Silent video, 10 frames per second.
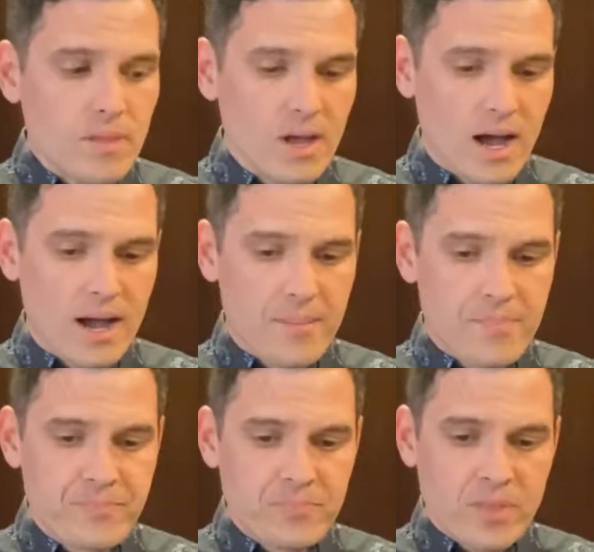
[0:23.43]

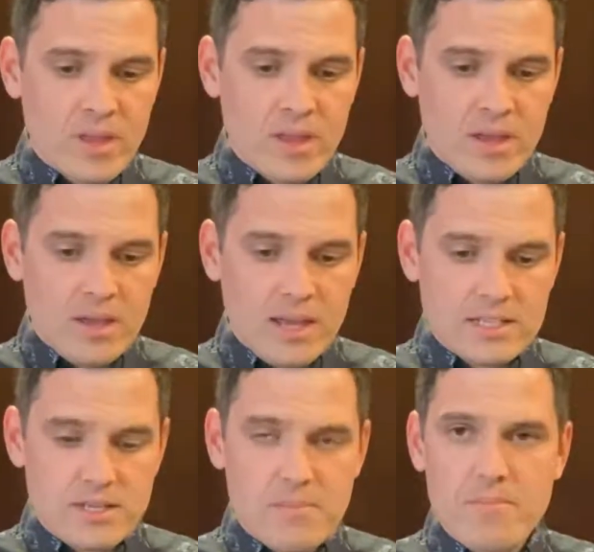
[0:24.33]
Um,
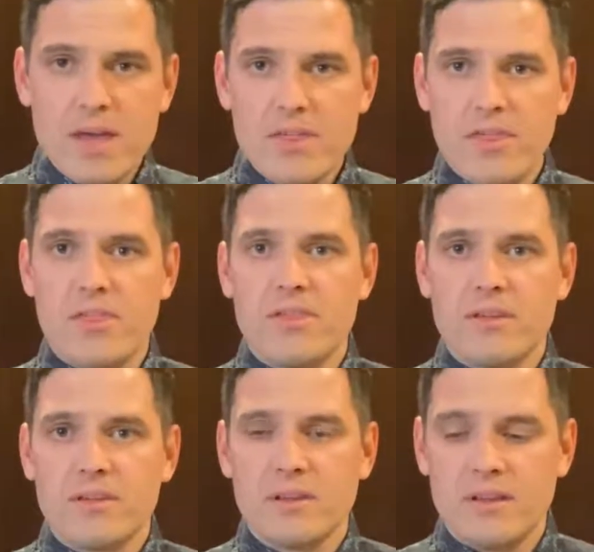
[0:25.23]
it's a myth
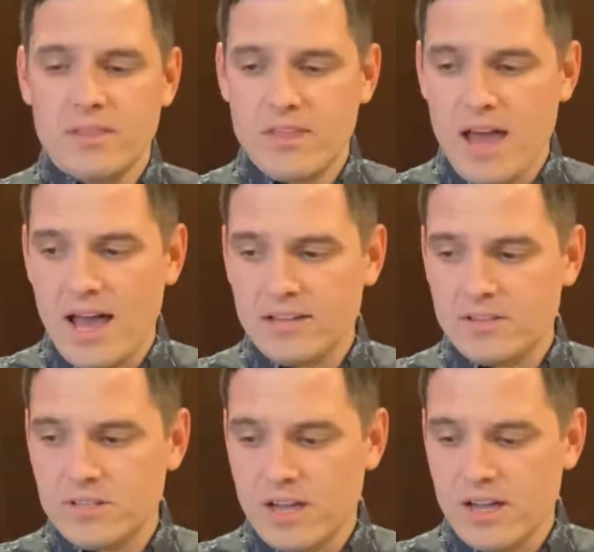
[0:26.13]

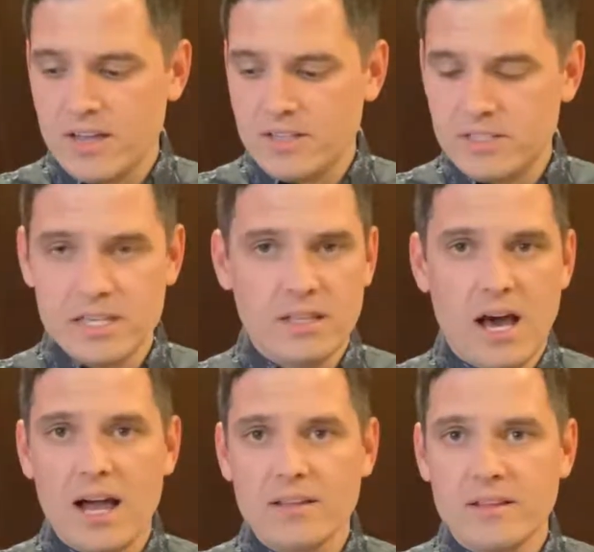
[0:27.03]
that I see a
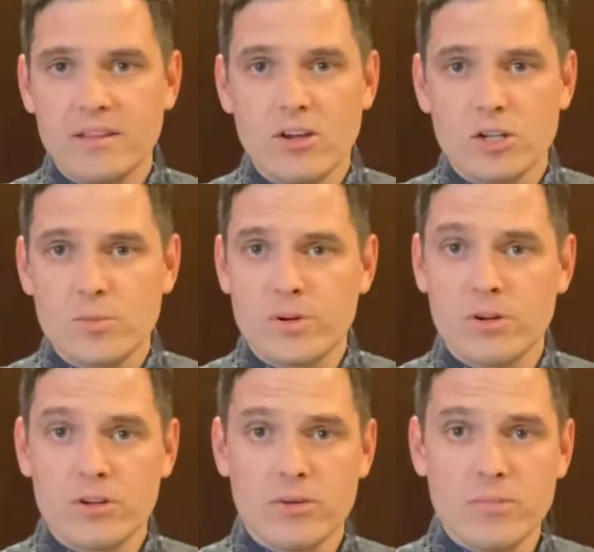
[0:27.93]
lot in the
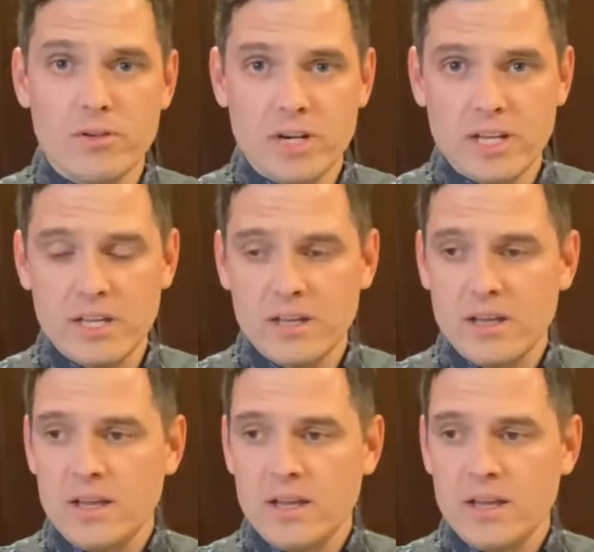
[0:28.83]
entrepreneurial community